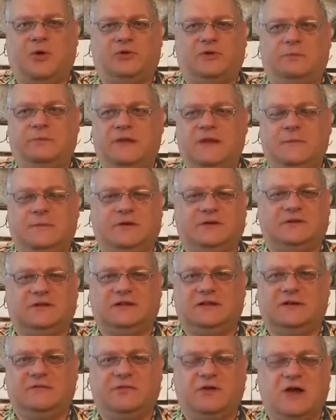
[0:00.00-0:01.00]
embolden people to
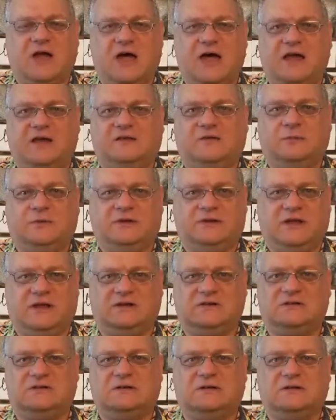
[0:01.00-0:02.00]
live their highest
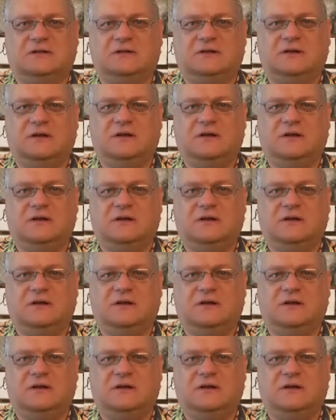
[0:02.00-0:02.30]
potential.